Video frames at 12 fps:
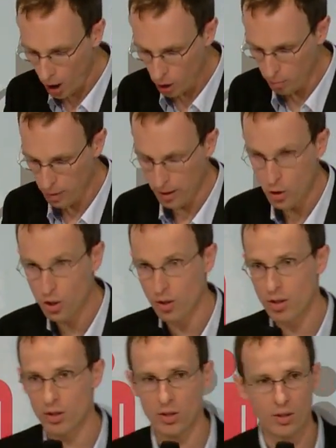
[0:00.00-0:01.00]

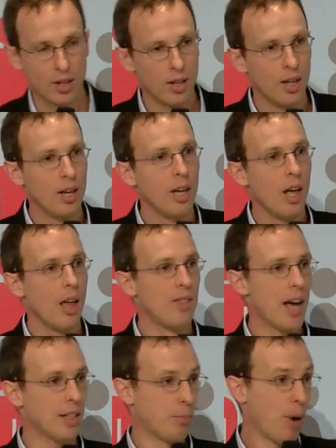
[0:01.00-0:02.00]
occupations,
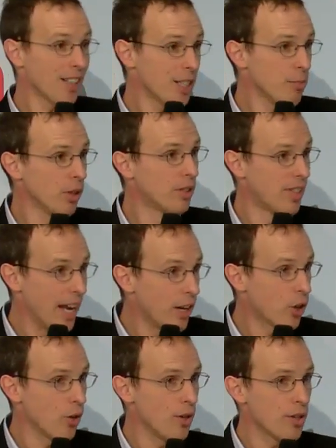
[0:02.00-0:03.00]
that possible
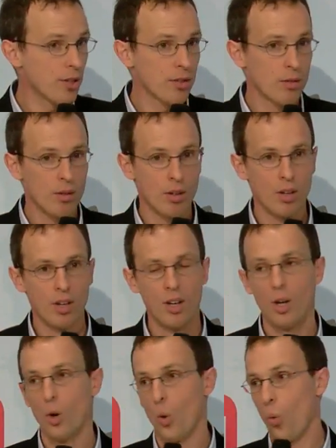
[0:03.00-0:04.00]
takers
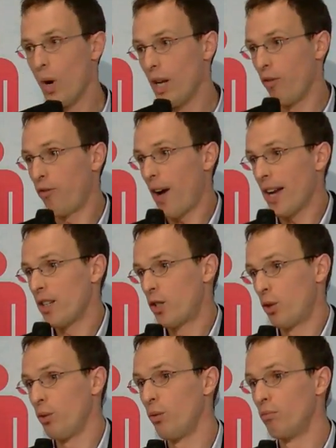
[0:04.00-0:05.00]
will find
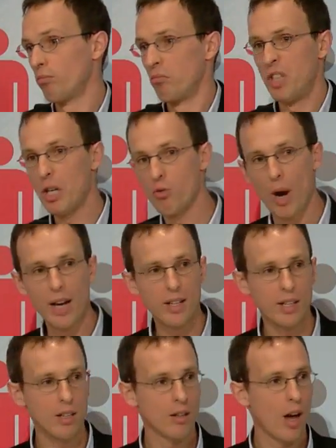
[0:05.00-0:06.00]
too
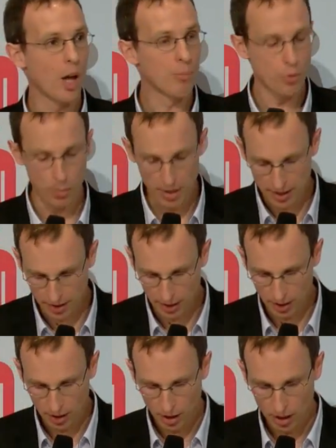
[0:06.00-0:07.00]
degrading,
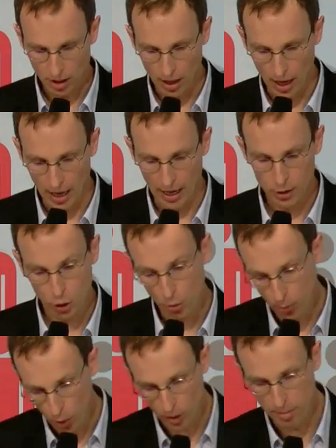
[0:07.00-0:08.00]
unpromising, too
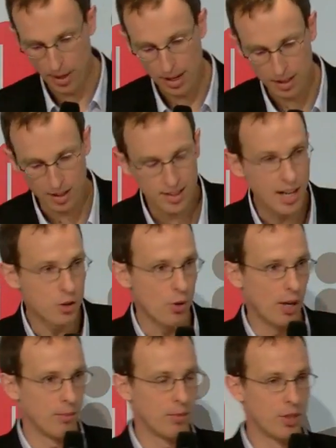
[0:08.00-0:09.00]
poorly paid,
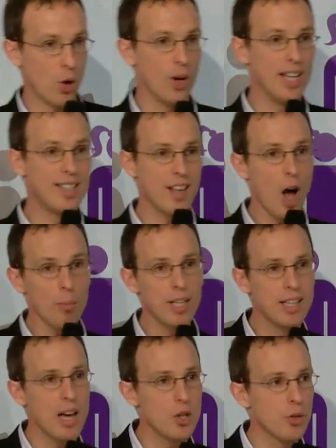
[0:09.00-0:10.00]
etc. So it's
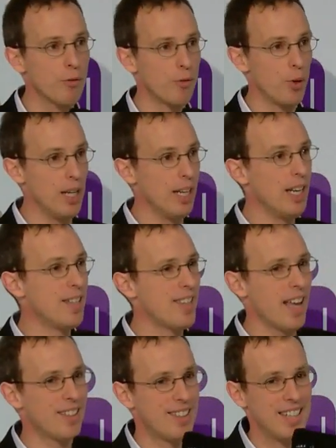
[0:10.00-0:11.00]
obligation-free. It's
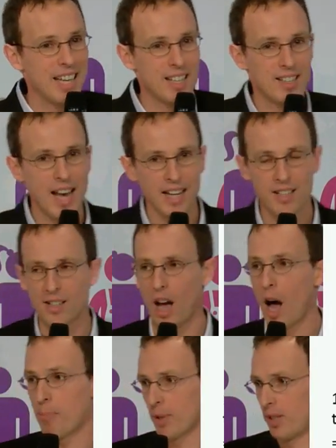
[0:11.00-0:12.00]
at the exact
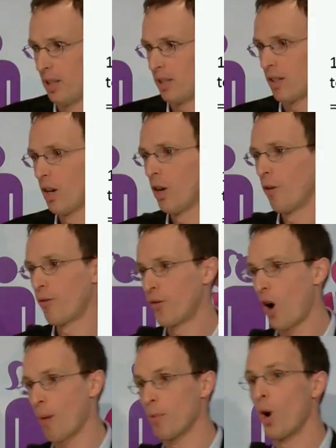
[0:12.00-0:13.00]
opposite
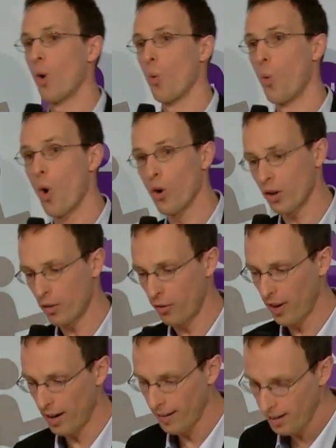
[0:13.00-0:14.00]
from
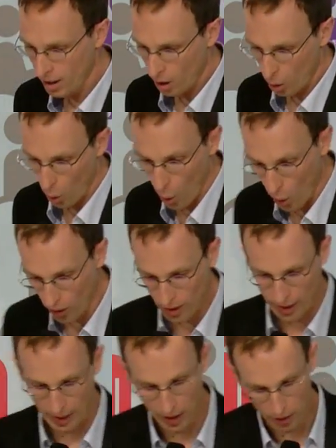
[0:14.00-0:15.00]
workfare or,
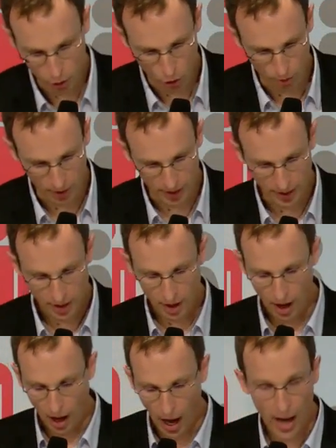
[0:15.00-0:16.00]
here in Germany,
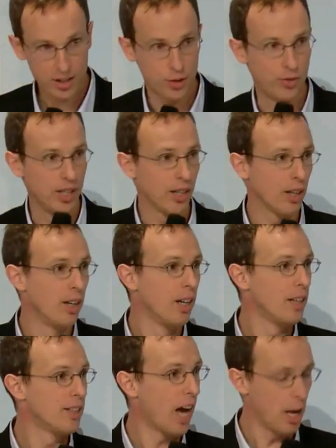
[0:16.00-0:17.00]
Hartz-IV
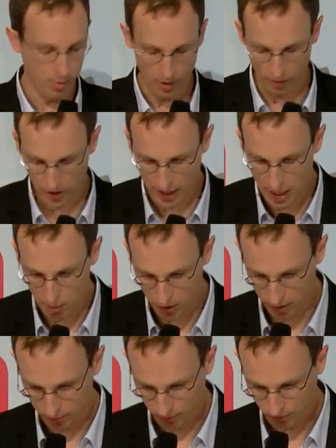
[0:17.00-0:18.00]
type of
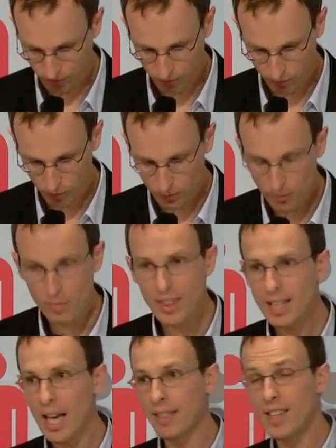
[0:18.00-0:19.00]
schemes.
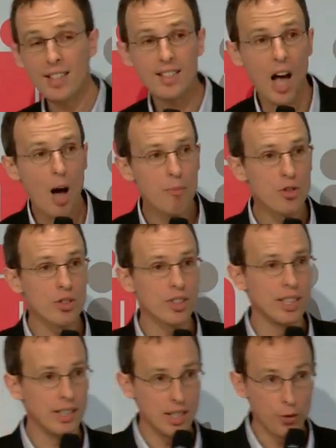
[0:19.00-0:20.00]
And this is
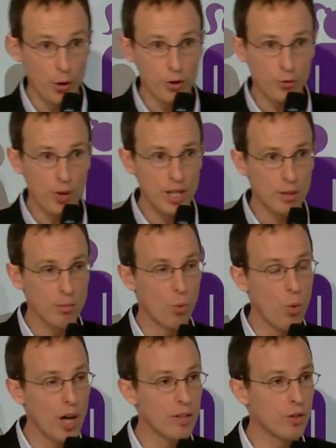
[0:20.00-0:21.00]
obviously, this first freedom,
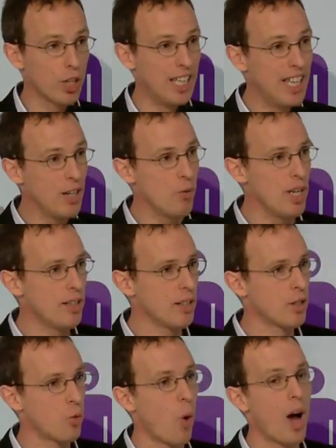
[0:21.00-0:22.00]
one of the key
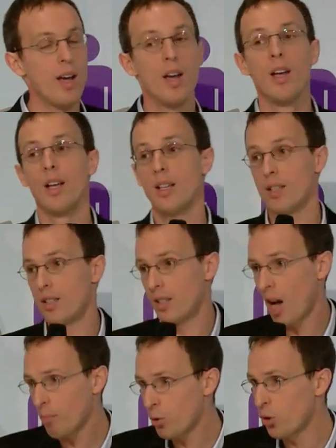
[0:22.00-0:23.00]
reasons why
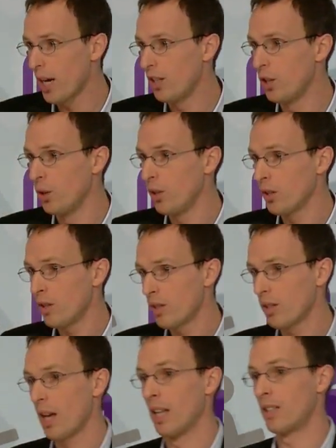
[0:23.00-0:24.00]
some trade
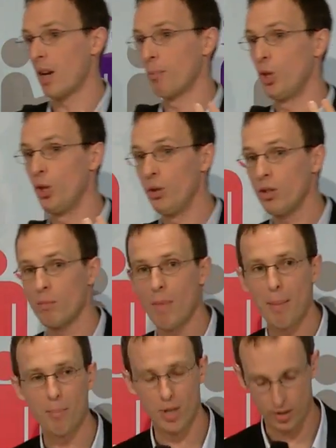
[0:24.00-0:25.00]
unions and some union
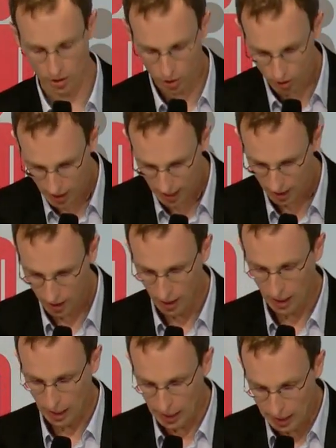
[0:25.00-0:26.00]
members today
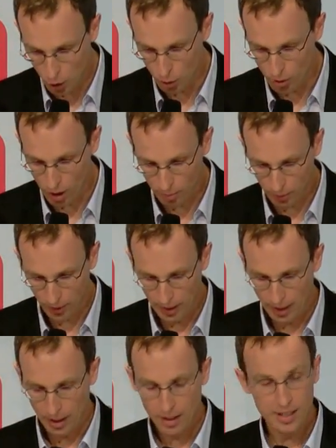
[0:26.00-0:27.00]
in Europe
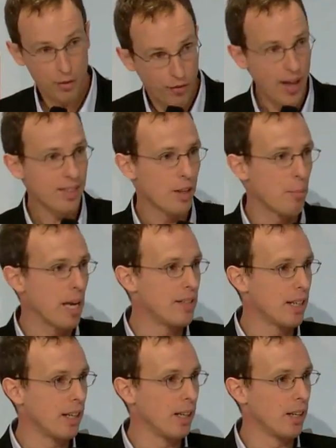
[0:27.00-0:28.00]
defend the
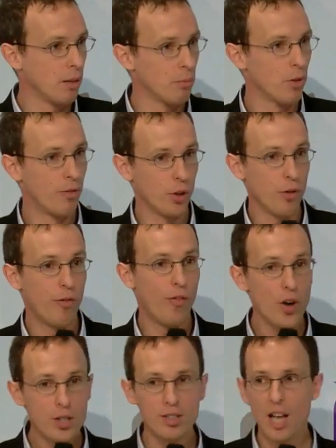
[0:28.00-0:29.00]
basic income. For the
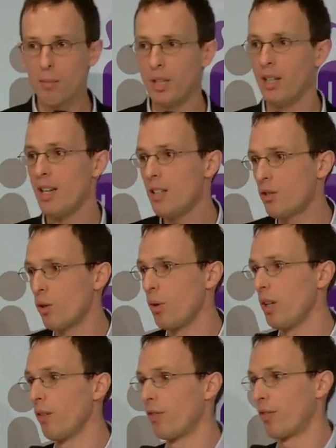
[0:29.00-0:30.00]
first time in the
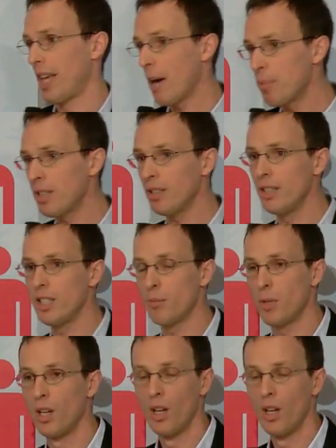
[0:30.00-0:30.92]
history of capitalism,